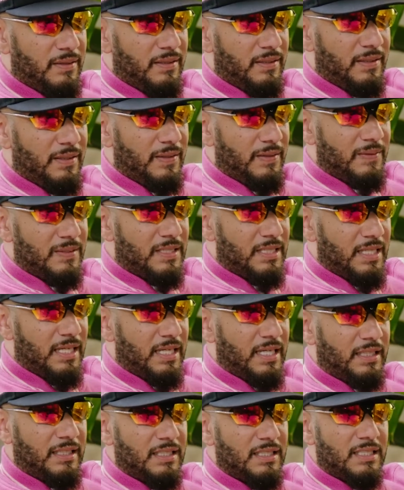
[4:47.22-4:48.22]
You know what I'm saying?
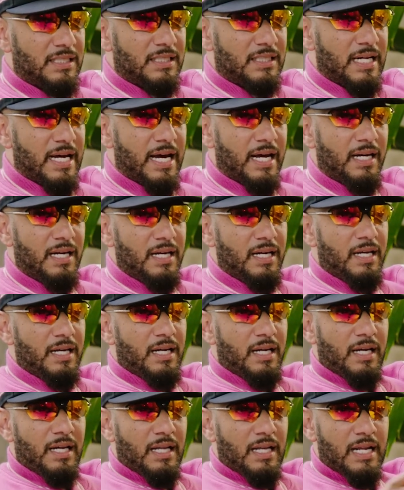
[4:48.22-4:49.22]
Like, this is not,
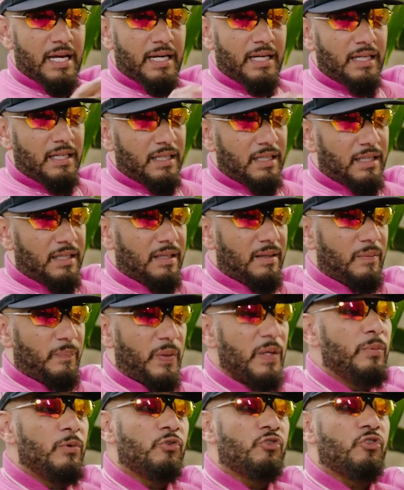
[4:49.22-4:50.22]
like,
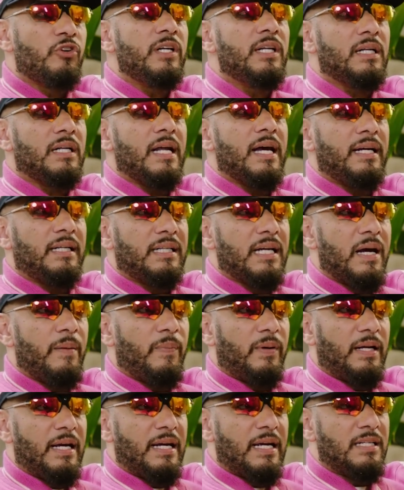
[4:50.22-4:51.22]
people treat it like that,
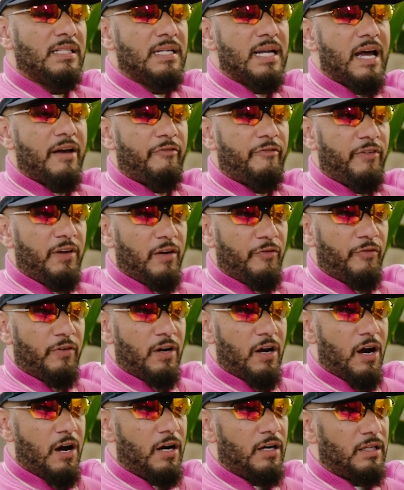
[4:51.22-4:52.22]
but it's not fair for
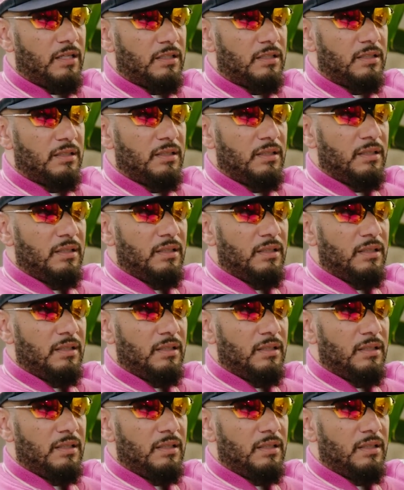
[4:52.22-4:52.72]
the artist.